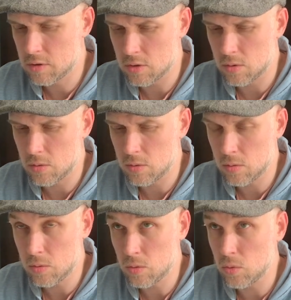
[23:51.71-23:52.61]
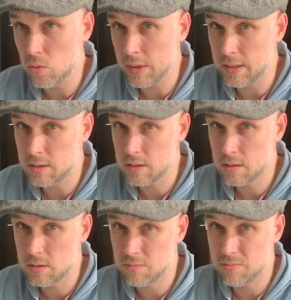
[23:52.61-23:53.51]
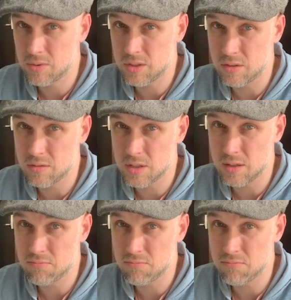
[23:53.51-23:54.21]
So what's the other side?